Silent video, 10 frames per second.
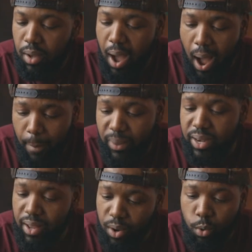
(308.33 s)

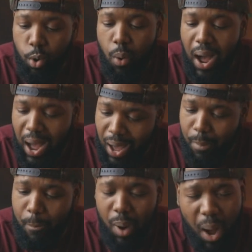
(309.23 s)
habanero
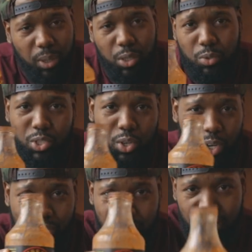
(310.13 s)
hot barbecue
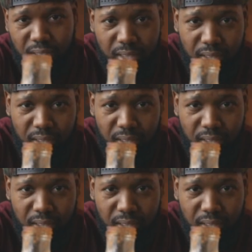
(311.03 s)
sauce.